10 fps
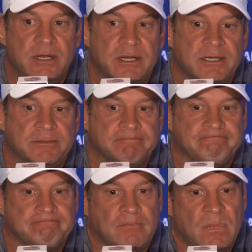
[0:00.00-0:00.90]
Um,
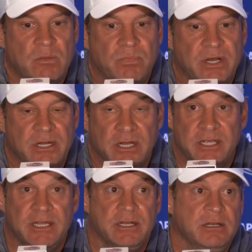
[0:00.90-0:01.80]
but
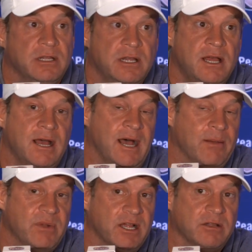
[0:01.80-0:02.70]
again,
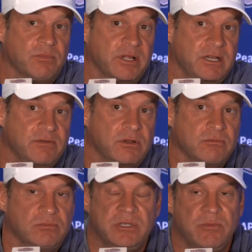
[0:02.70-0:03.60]
I'm not complaining.
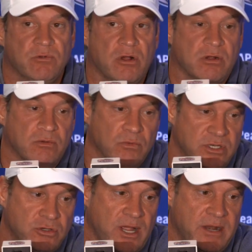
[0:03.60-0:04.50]
Don't get me wrong. We
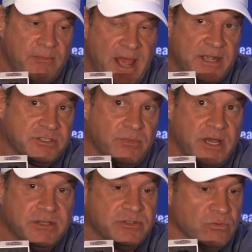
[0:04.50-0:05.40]
try to
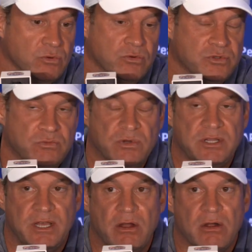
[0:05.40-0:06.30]
maximize the rules and what
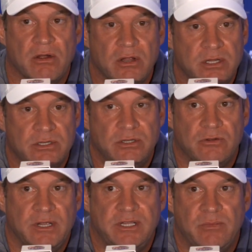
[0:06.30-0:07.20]
they are to
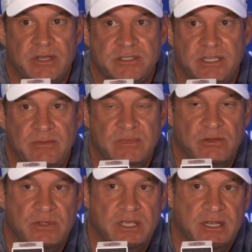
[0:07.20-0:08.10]
create the best team
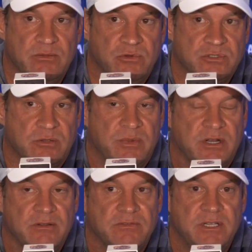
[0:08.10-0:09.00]
that we can, the most
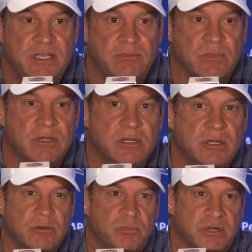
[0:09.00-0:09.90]
competitive team.
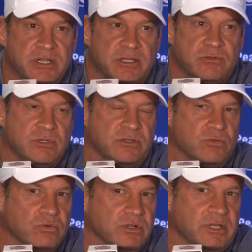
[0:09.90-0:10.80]
But it's
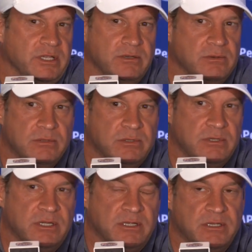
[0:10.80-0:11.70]
it's really,
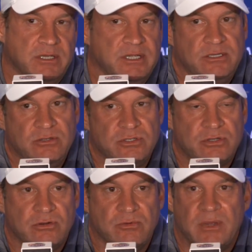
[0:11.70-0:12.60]
uh, again, you just
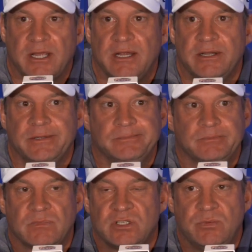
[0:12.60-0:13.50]
heard my kind of
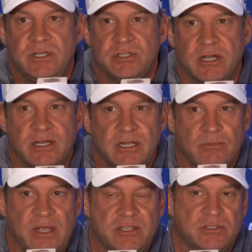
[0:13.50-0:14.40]
speech on it. It
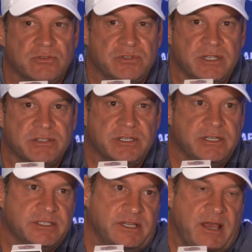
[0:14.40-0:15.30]
makes no sense, and it
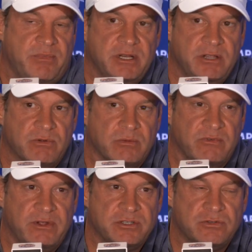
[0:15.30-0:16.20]
doesn't happen anywhere in
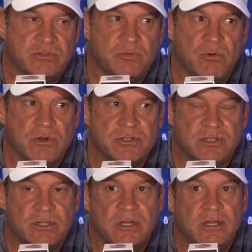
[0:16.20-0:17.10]
professional
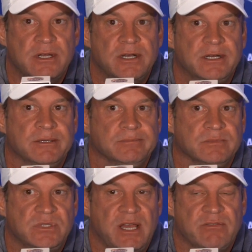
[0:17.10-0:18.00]
sports um,
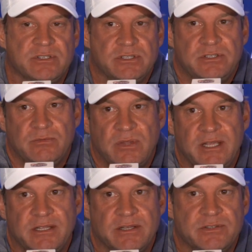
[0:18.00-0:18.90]
to have a system
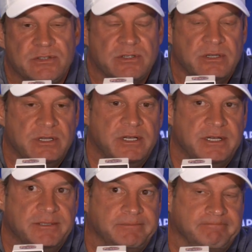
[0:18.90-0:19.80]
like this,
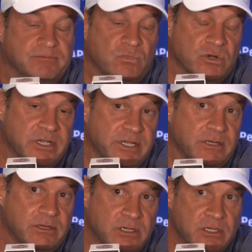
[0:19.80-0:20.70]
um, where
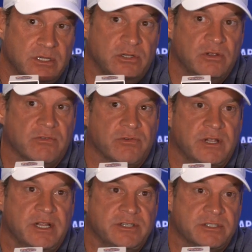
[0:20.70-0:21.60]
again, you have
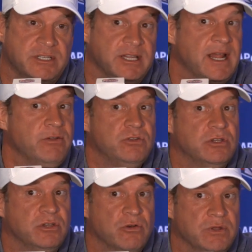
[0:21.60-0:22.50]
free agency that now you
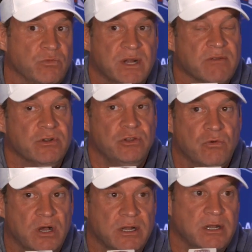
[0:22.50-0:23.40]
can go in whenever you
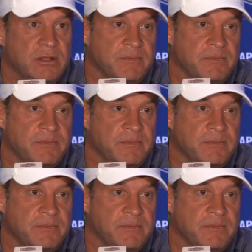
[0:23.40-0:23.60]
want,